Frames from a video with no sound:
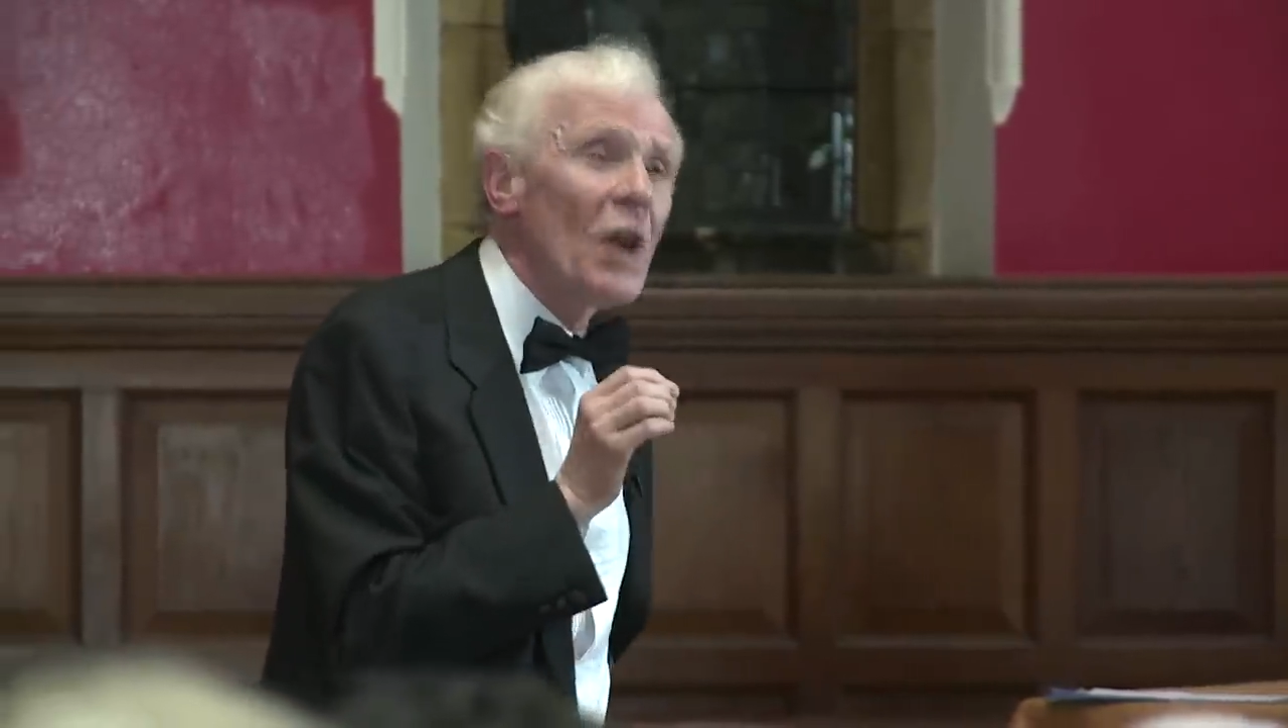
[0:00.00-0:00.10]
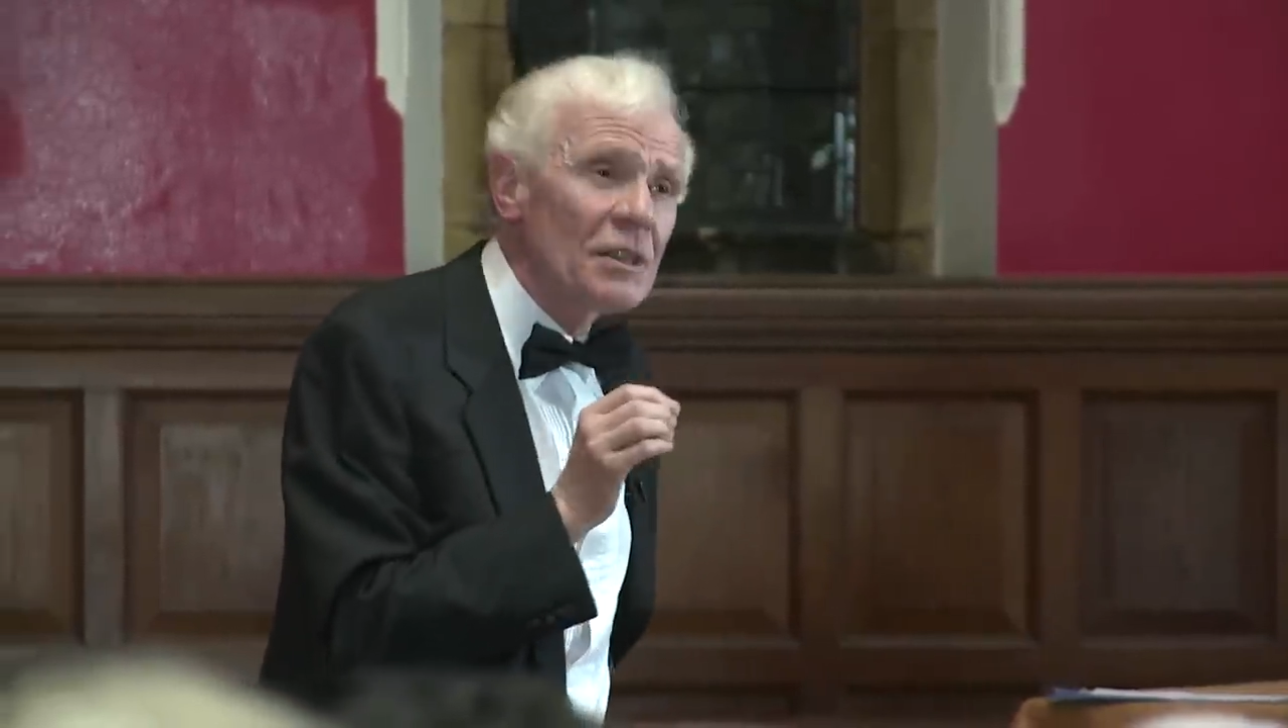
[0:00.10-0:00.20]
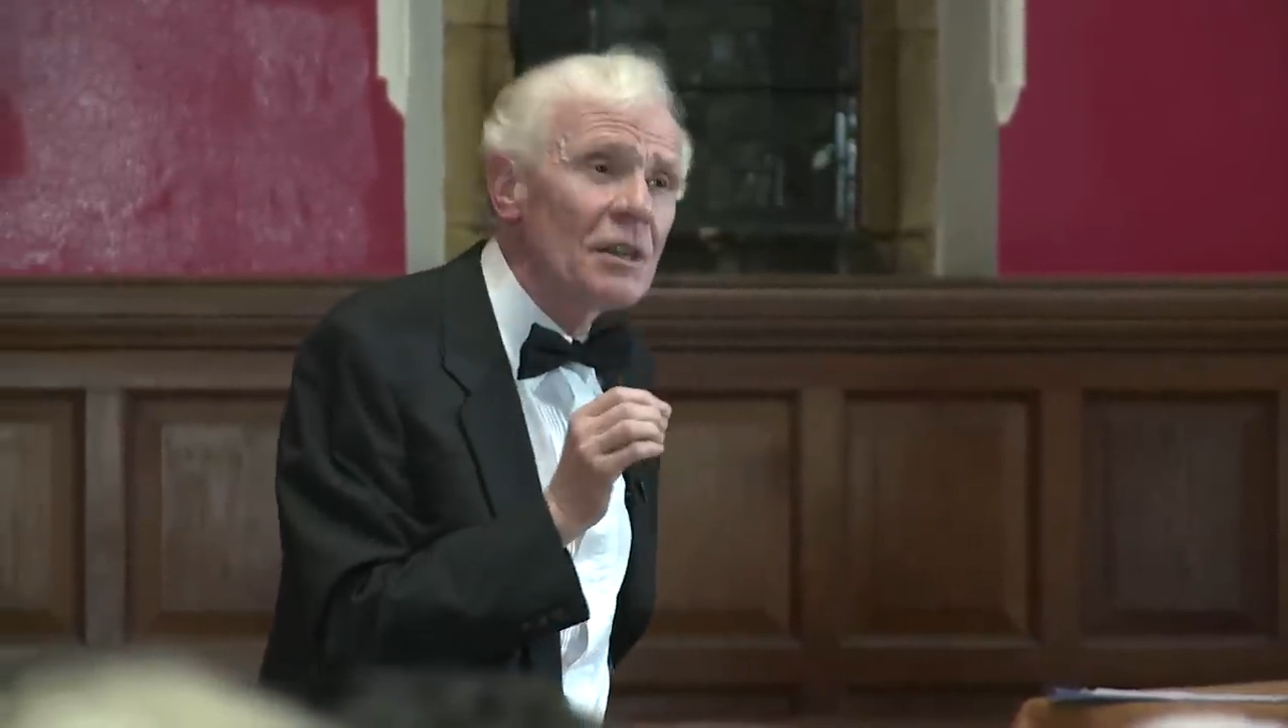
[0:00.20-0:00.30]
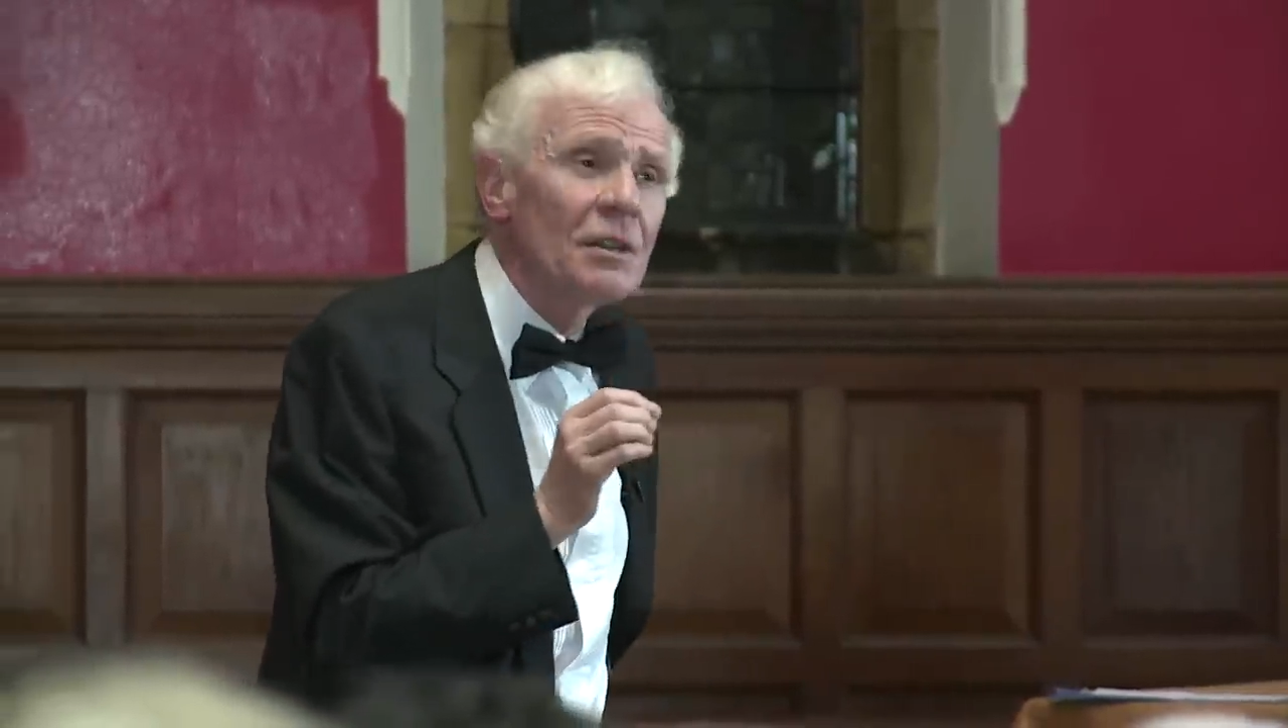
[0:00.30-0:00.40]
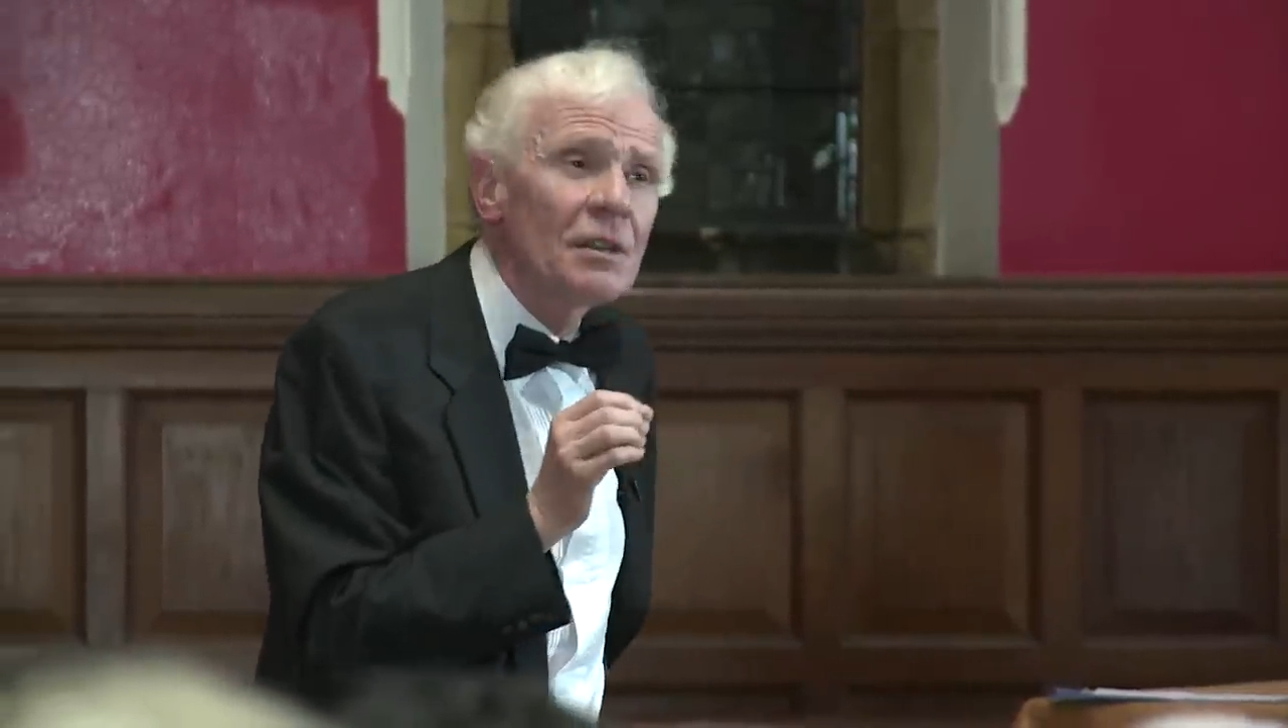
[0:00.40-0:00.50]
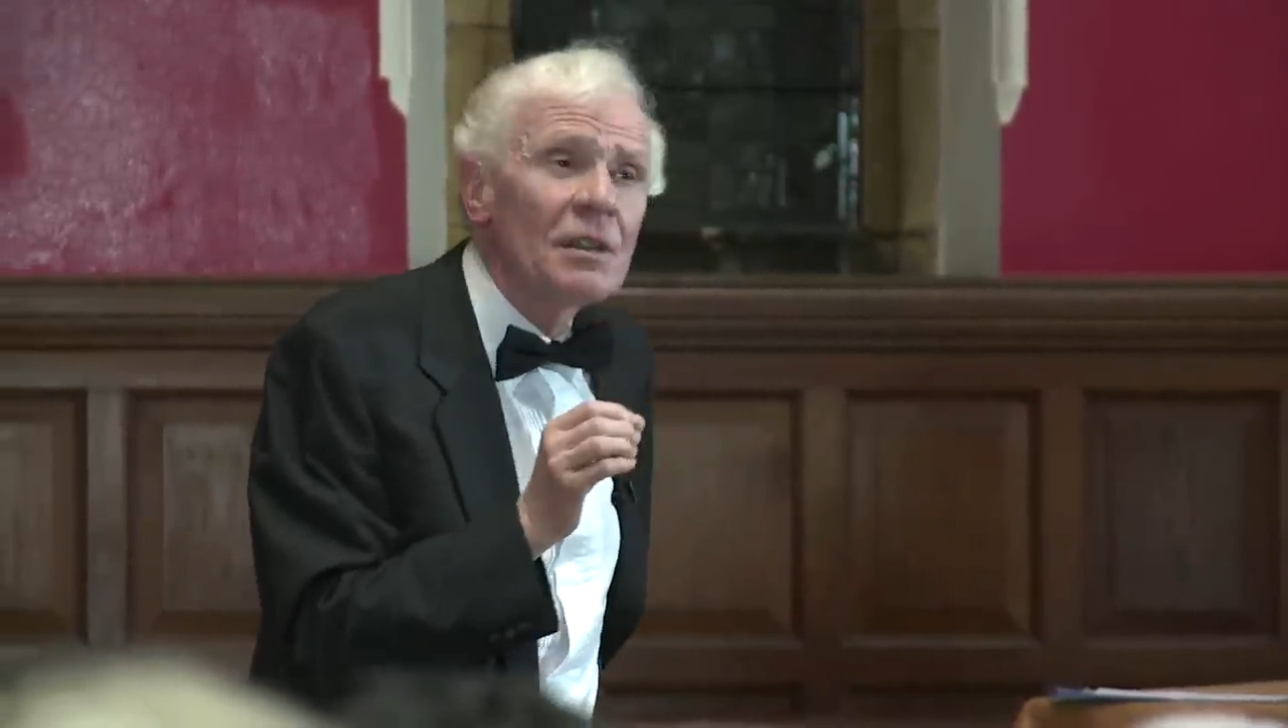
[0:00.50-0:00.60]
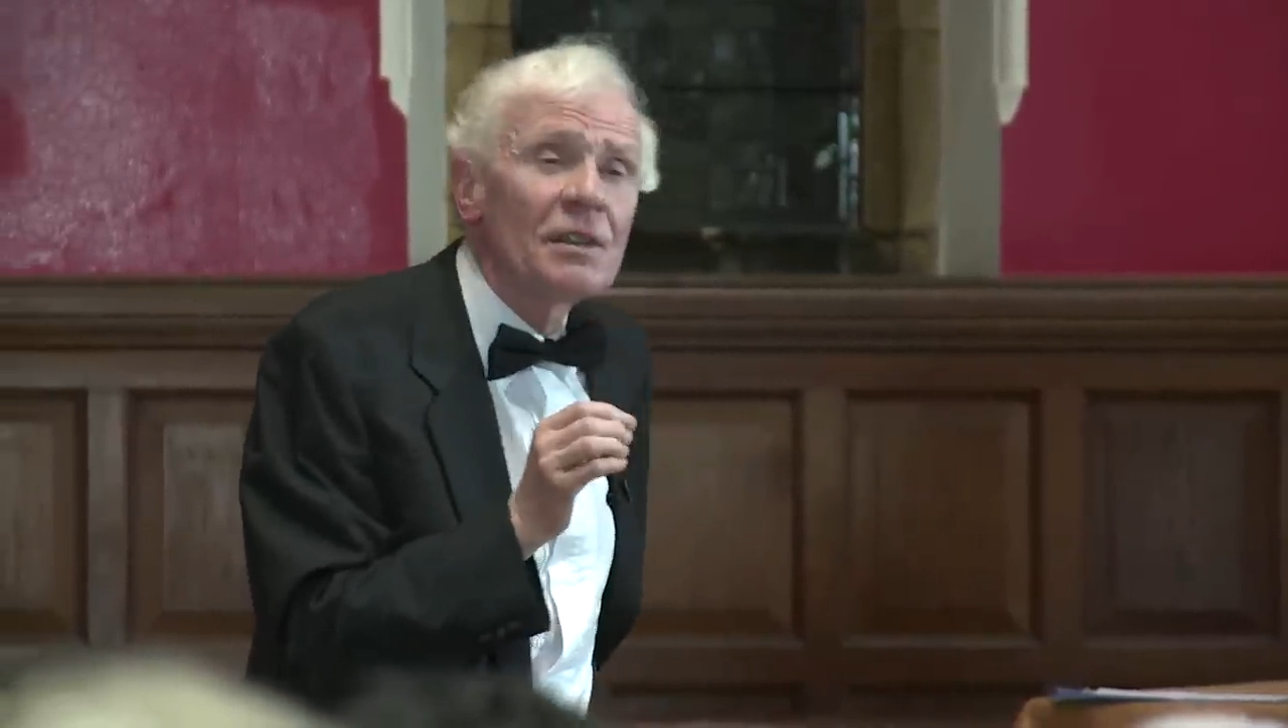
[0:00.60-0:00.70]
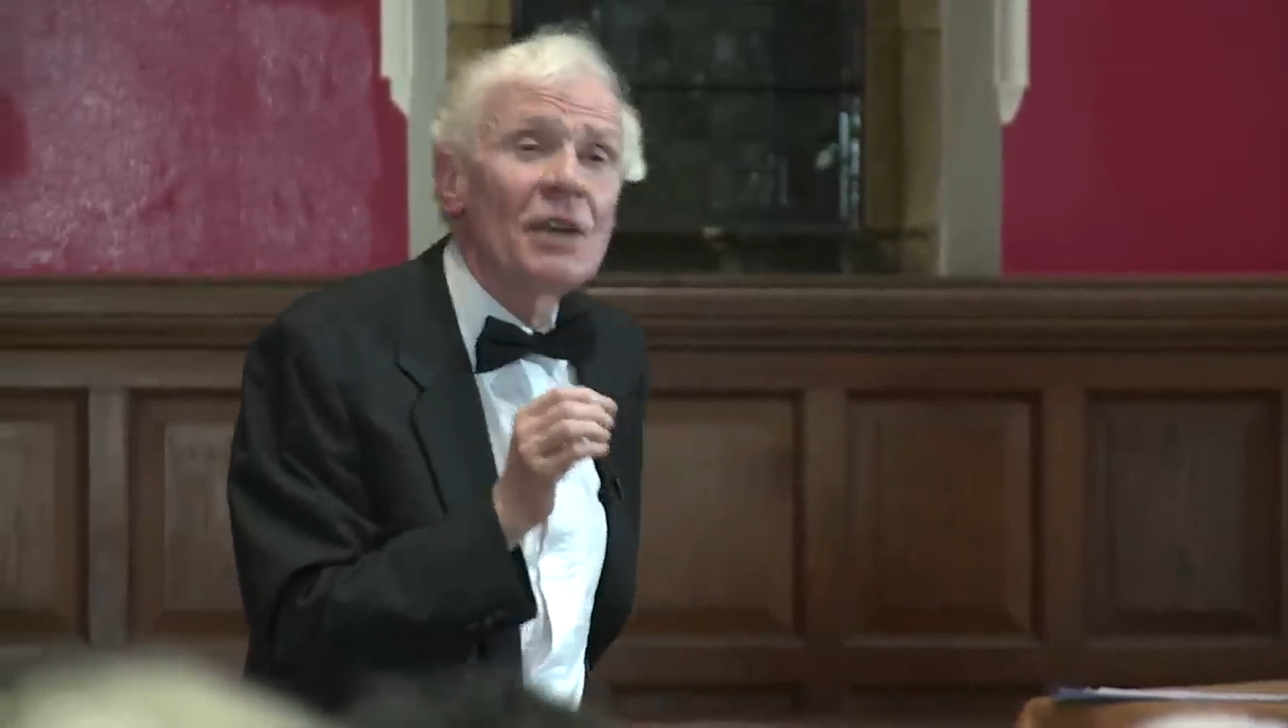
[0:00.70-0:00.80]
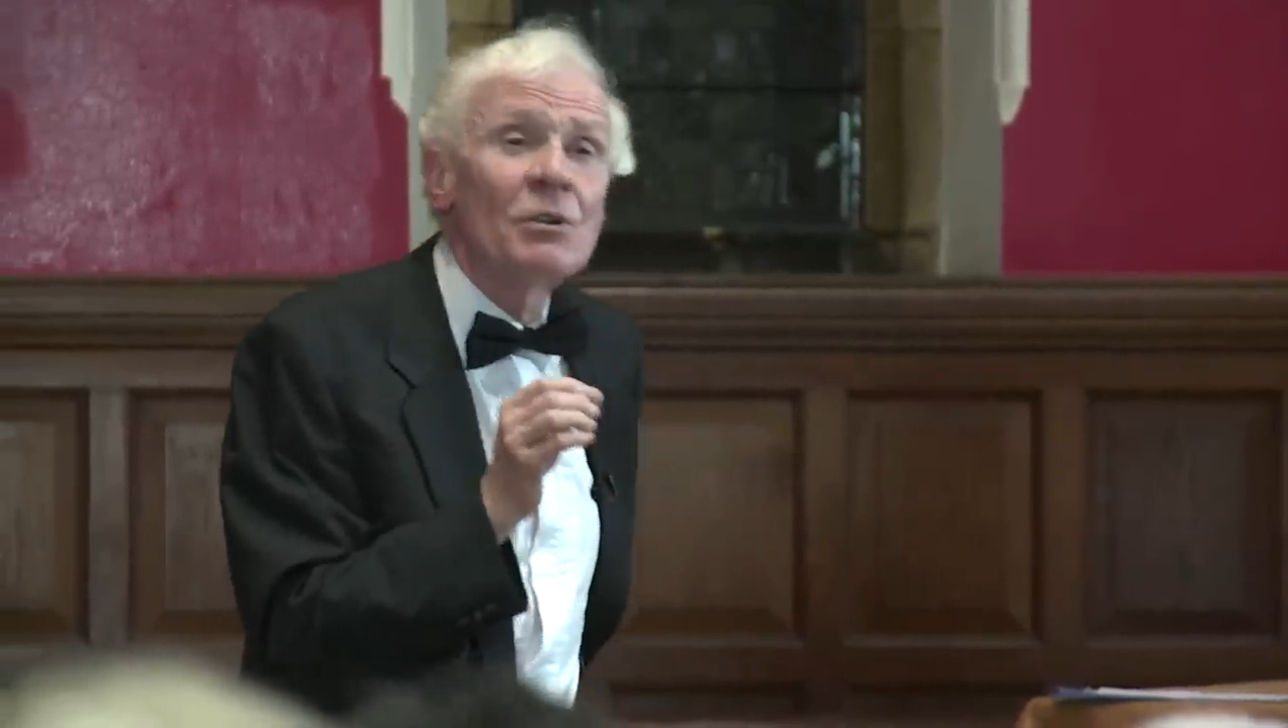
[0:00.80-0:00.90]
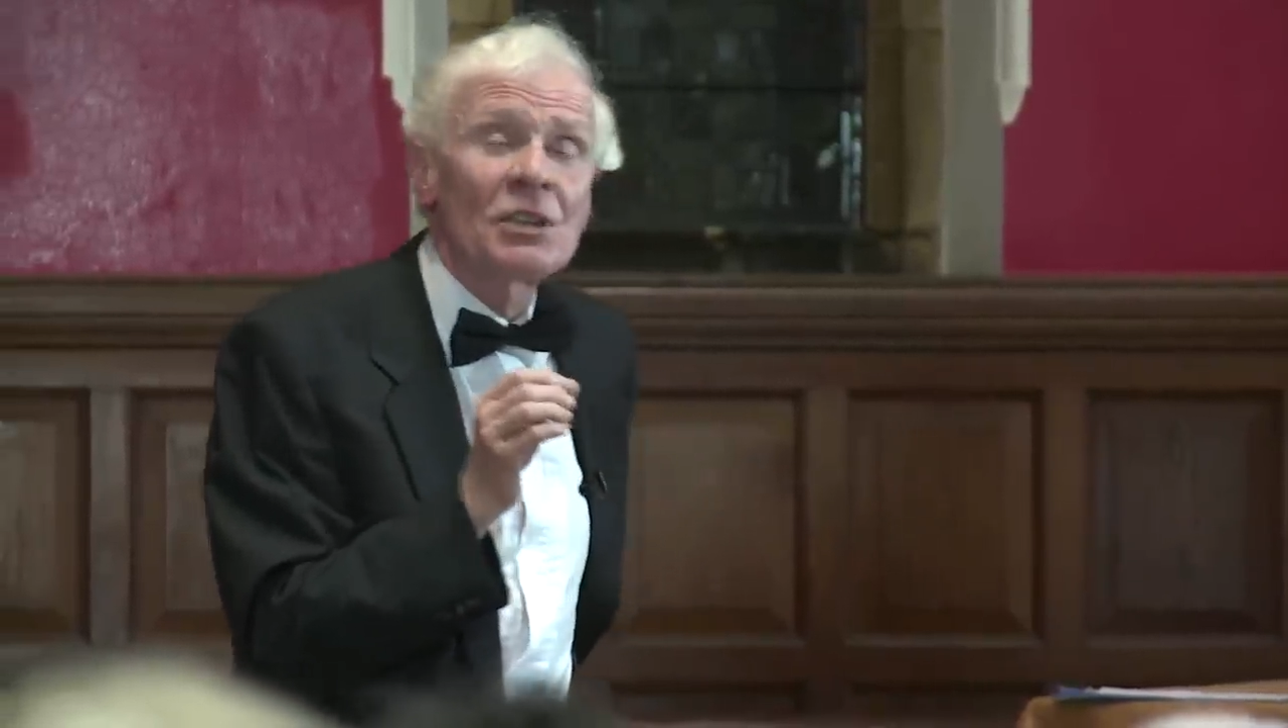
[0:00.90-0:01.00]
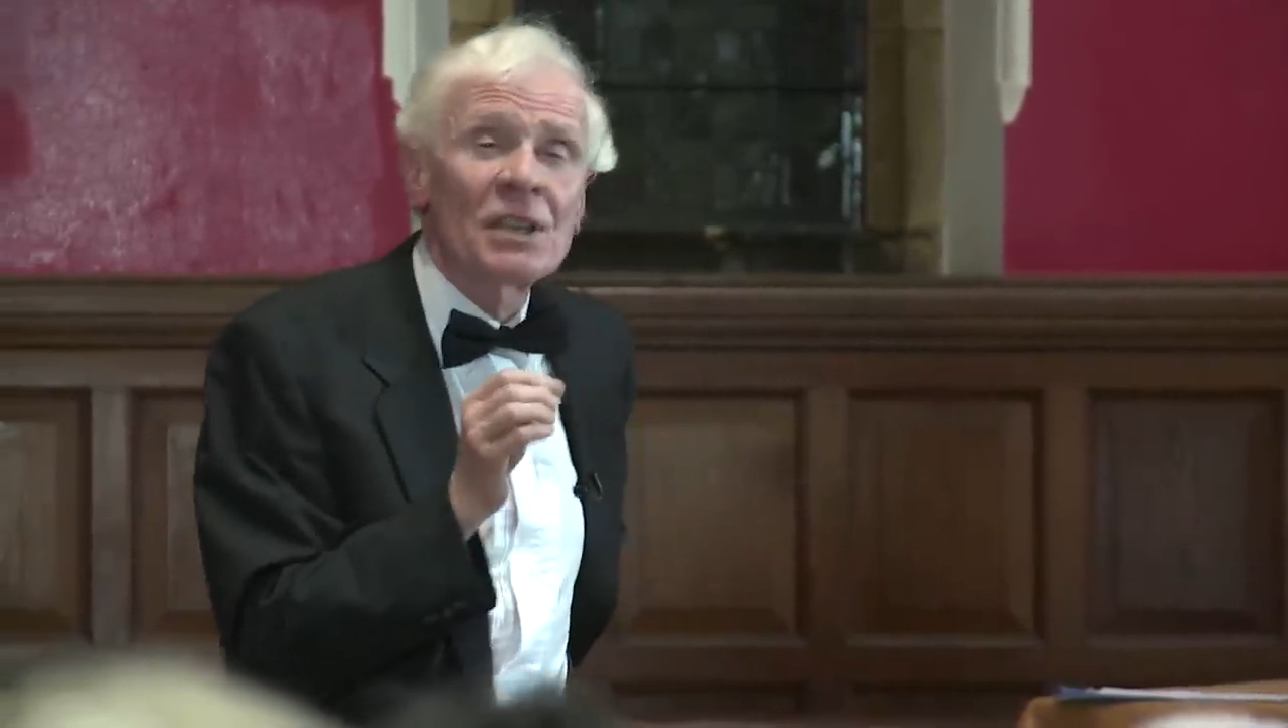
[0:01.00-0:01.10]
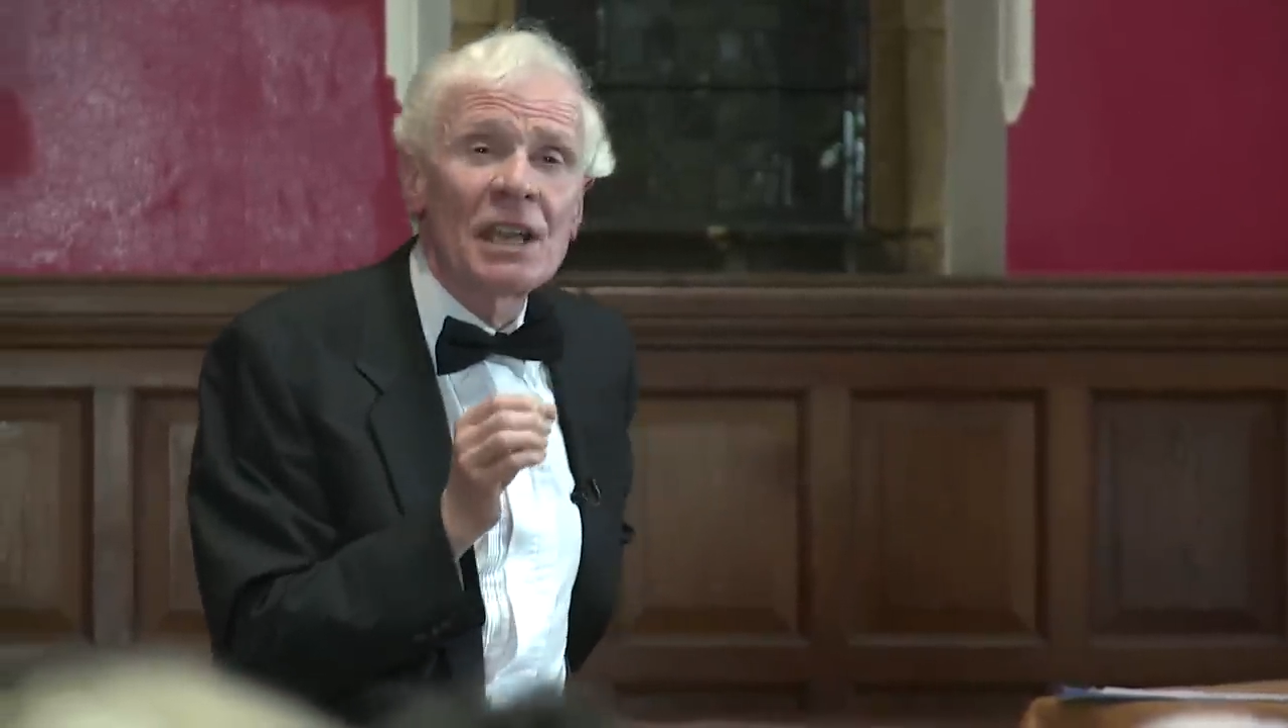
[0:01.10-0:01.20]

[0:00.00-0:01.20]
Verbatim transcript: whether there is